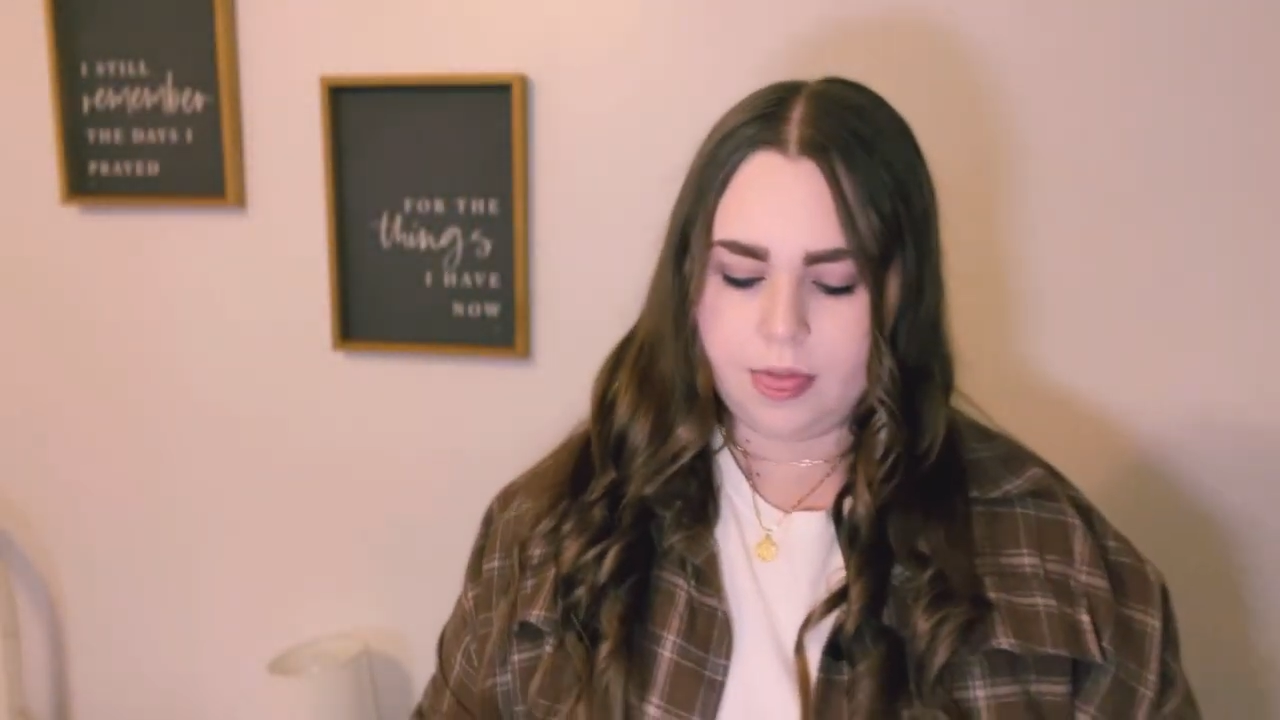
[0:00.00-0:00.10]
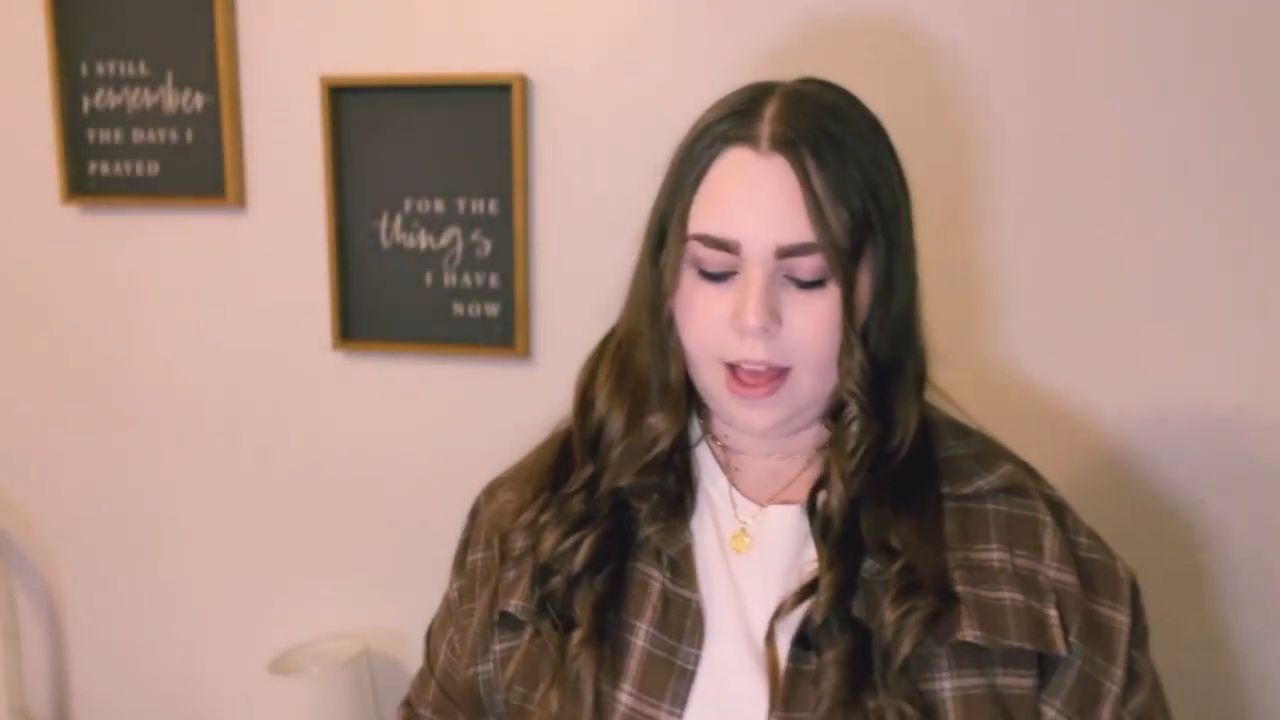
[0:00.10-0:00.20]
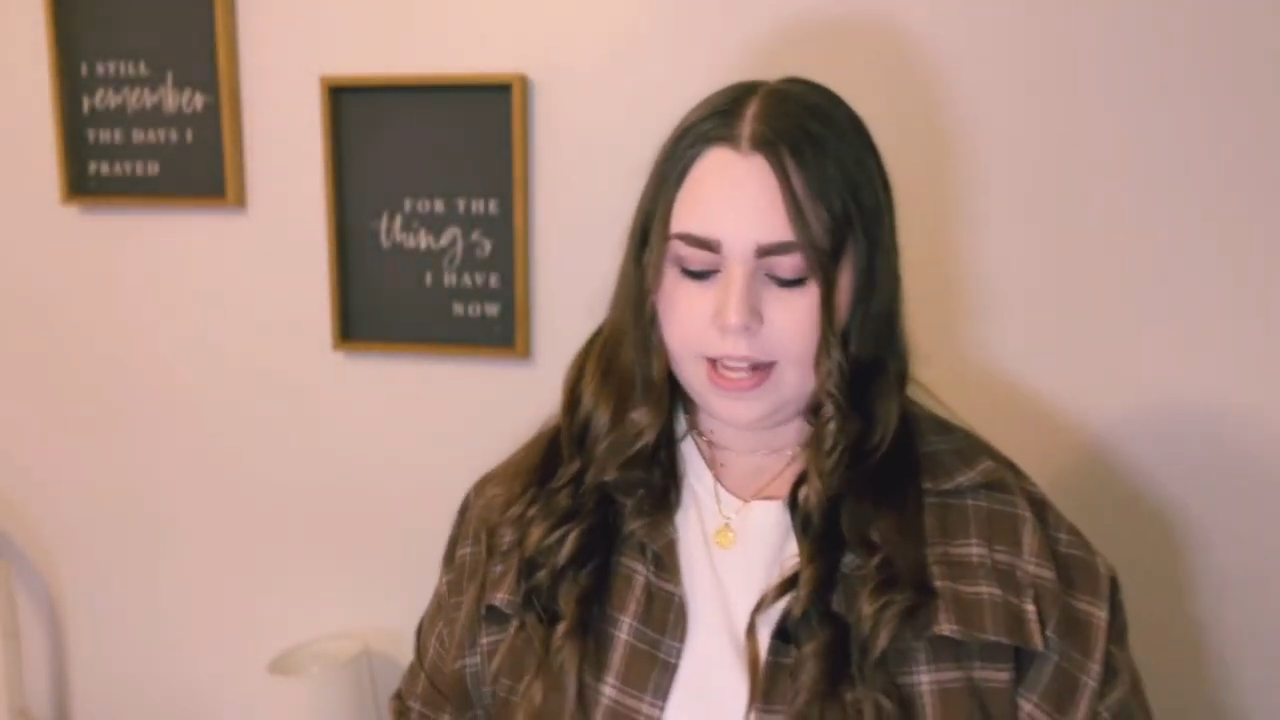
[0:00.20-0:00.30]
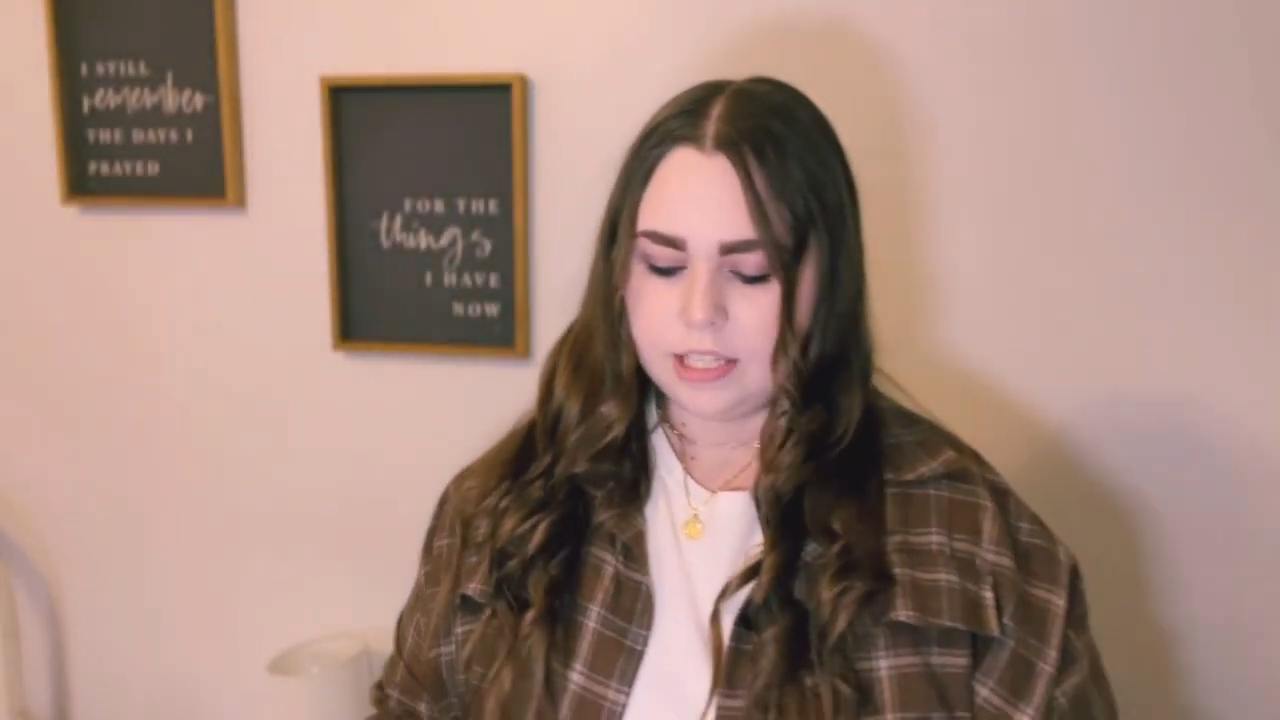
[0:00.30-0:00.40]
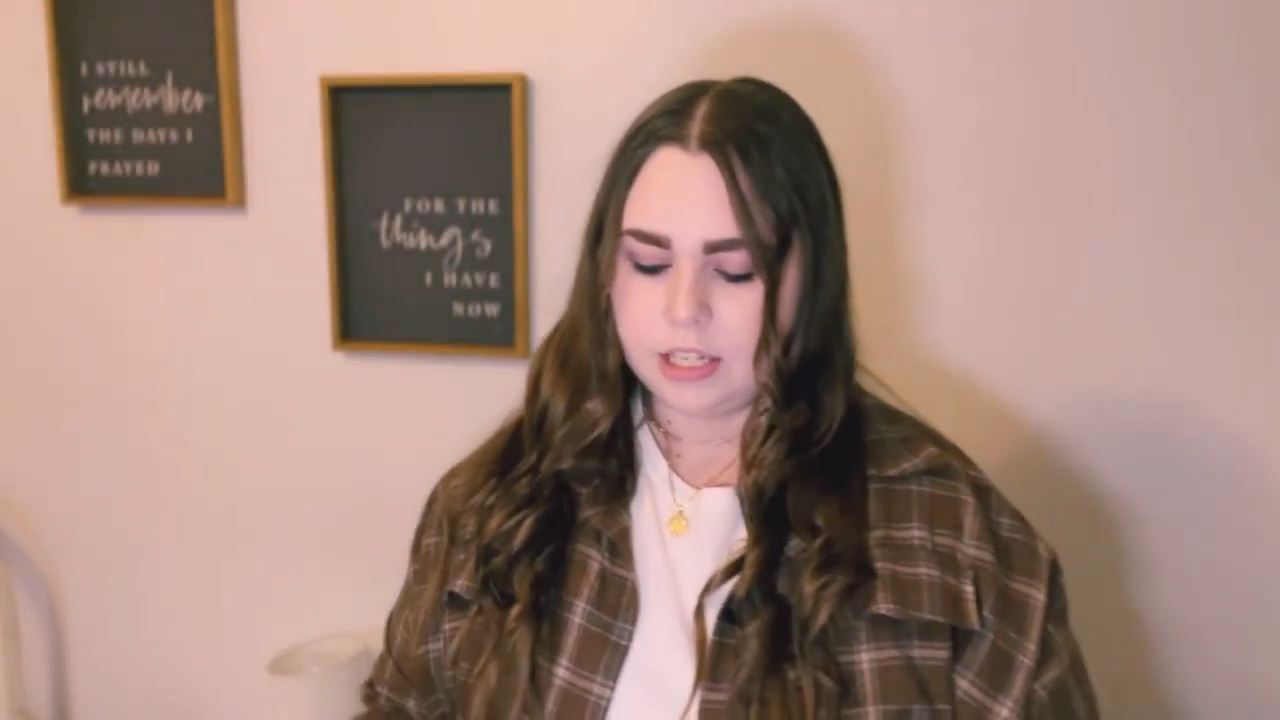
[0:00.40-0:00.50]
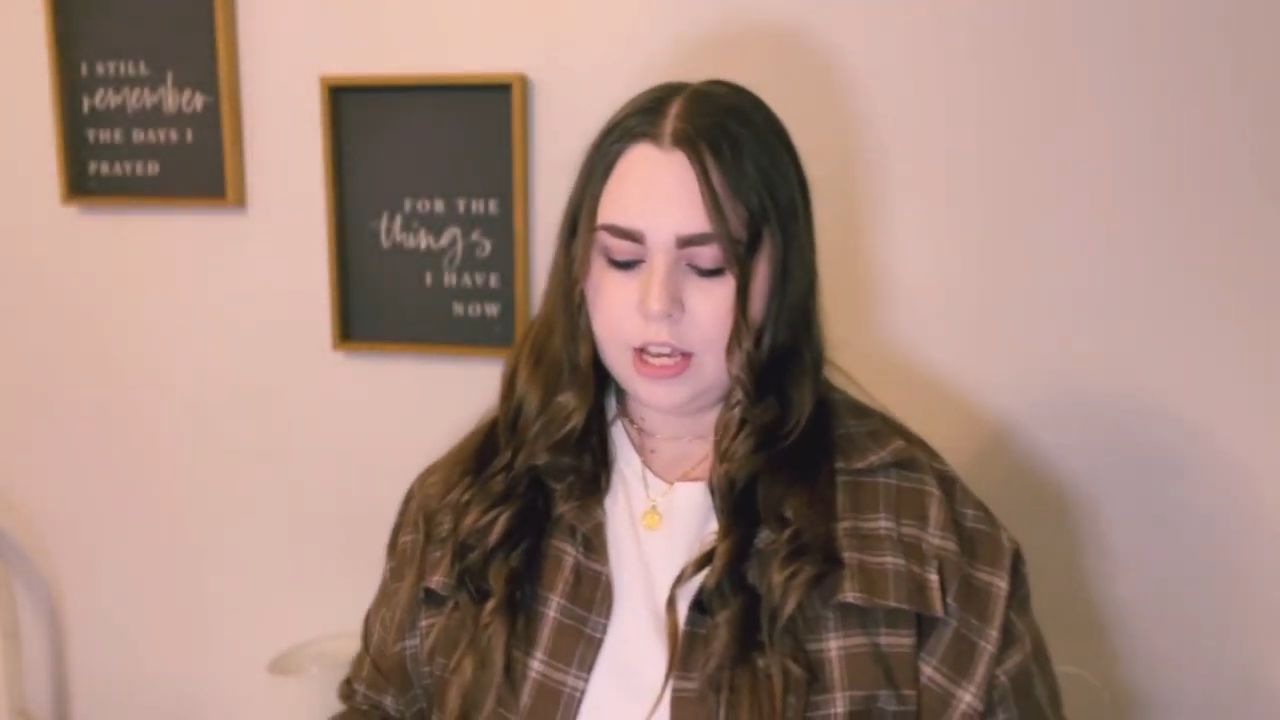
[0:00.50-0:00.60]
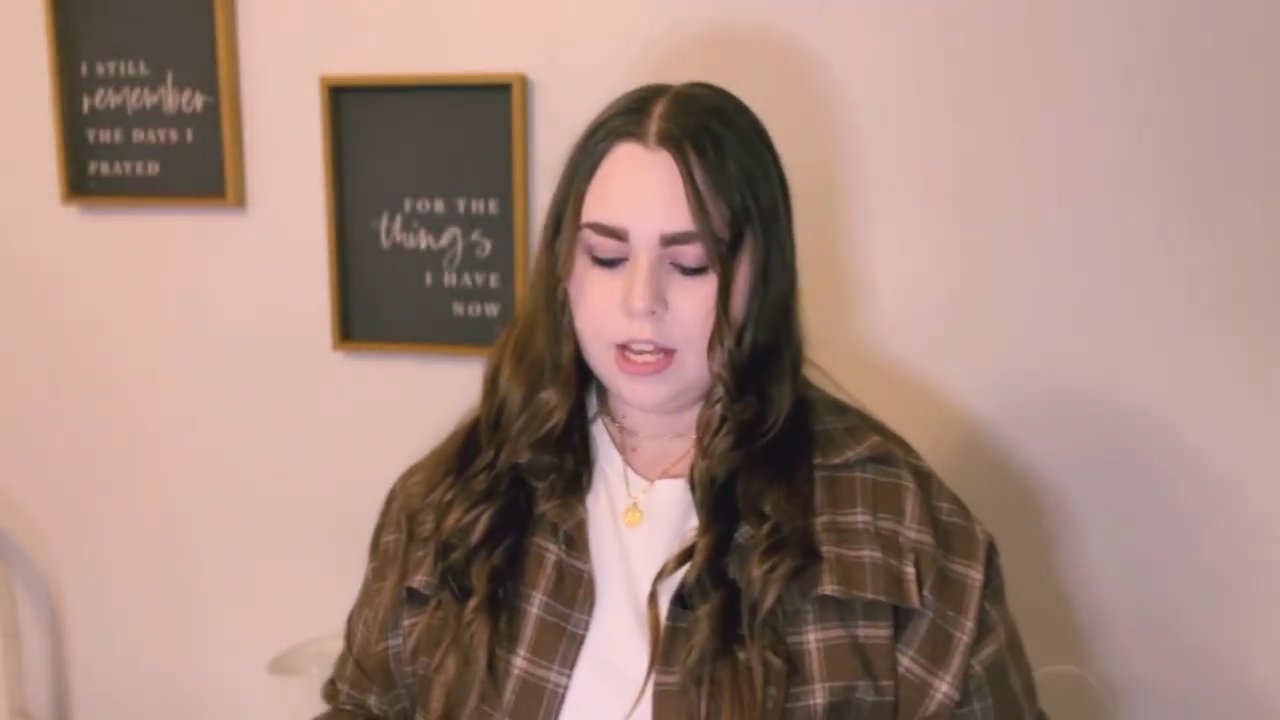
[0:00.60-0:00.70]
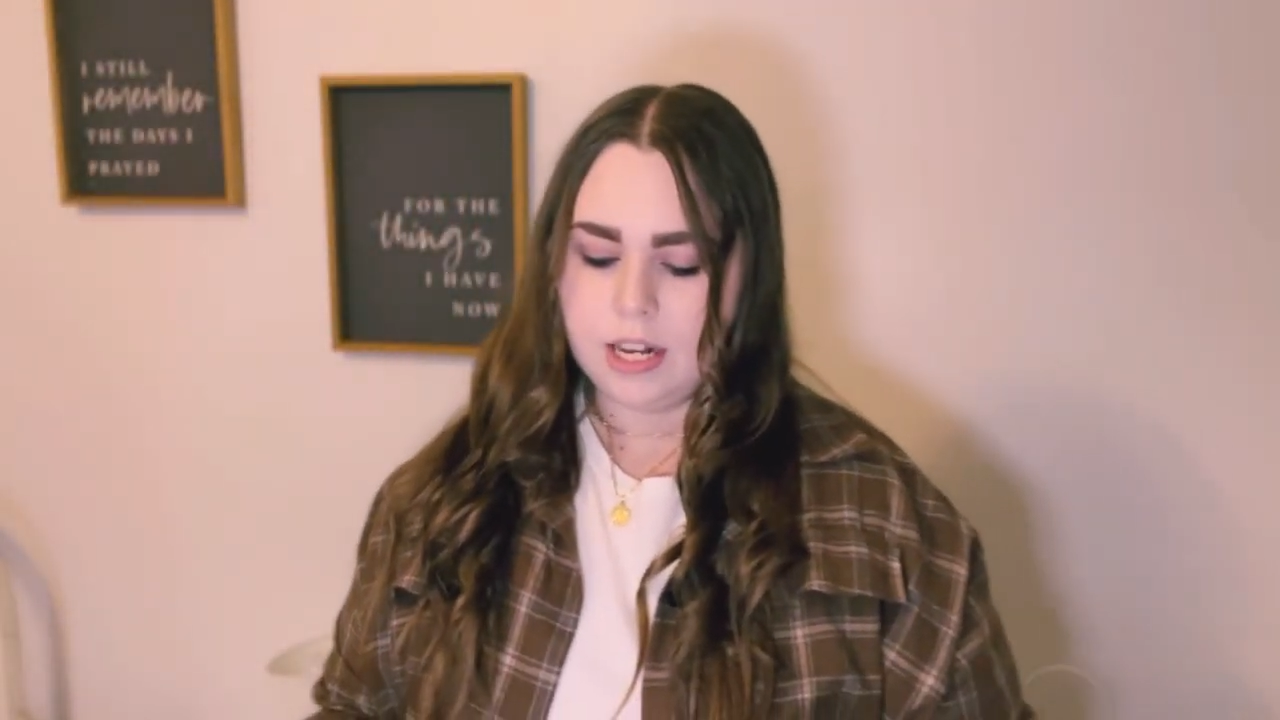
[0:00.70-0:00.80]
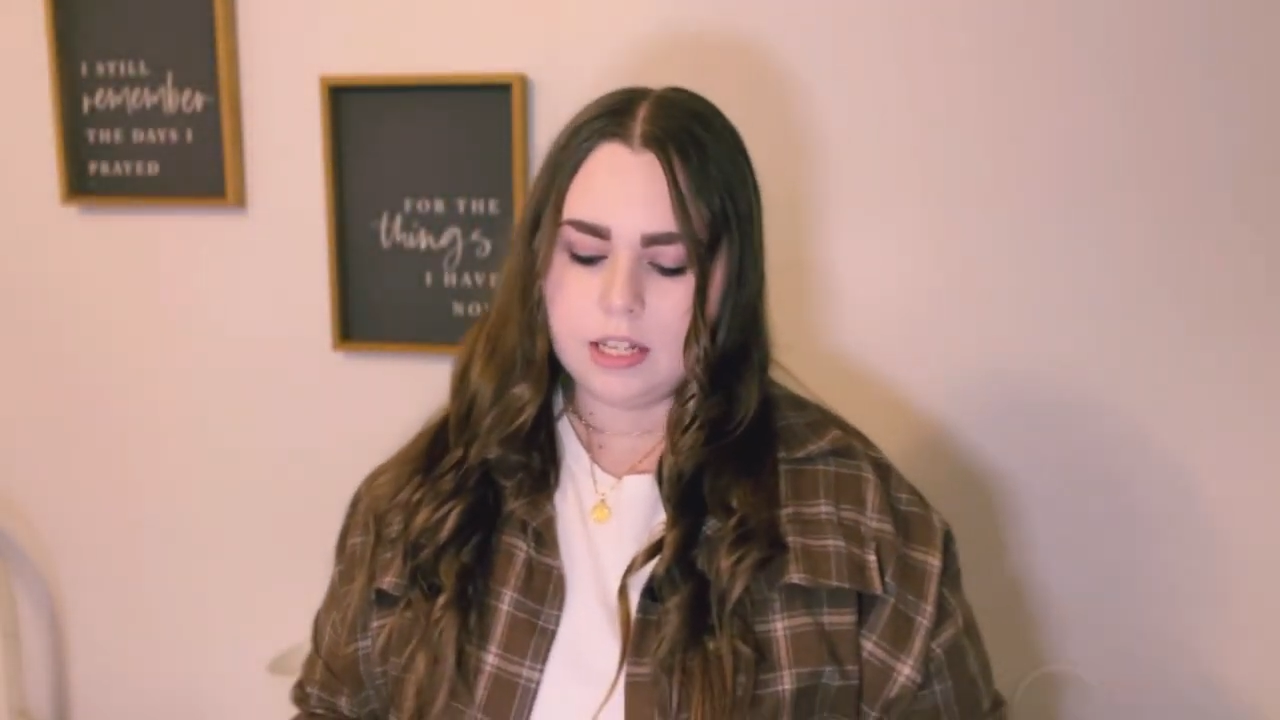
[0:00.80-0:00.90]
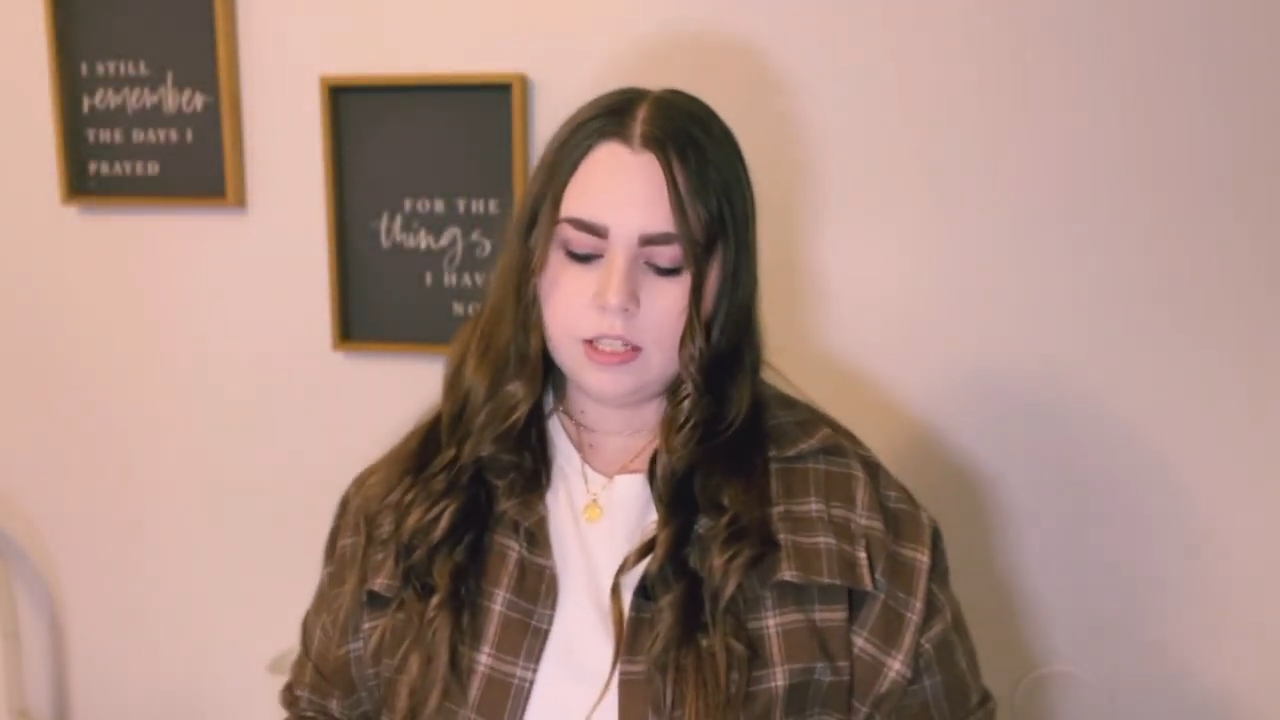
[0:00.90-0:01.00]
that's
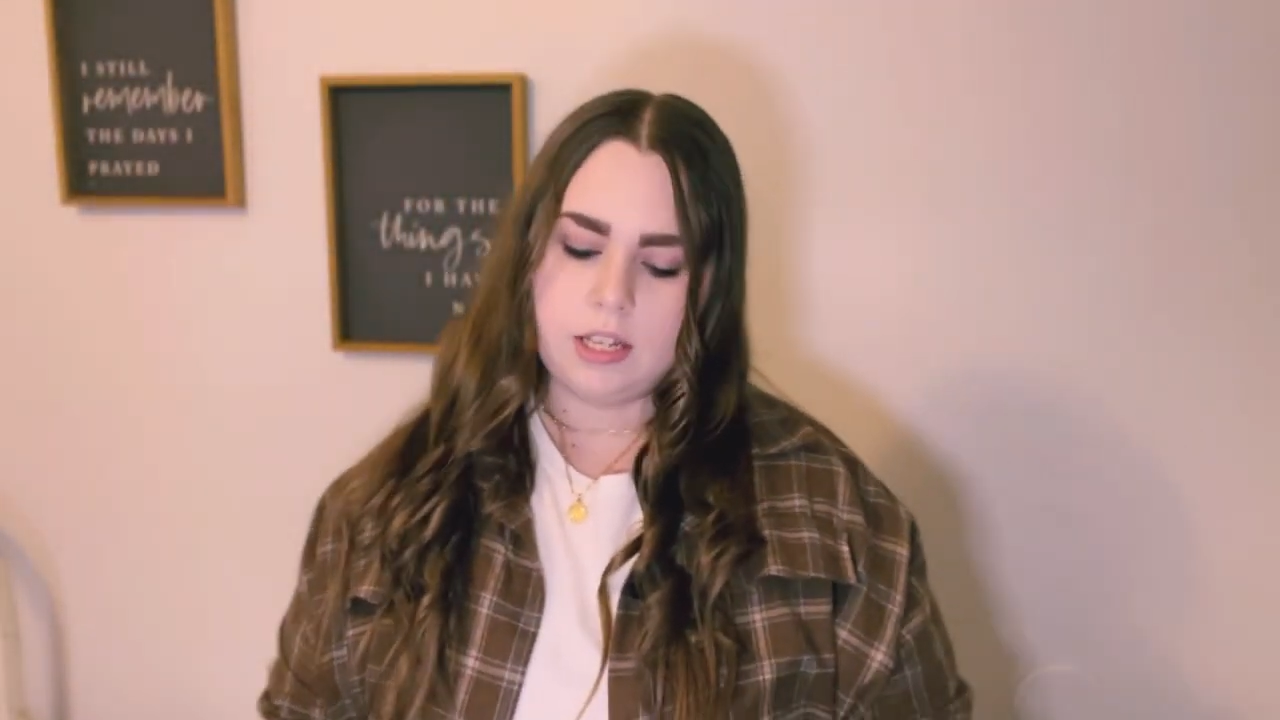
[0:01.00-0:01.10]
good.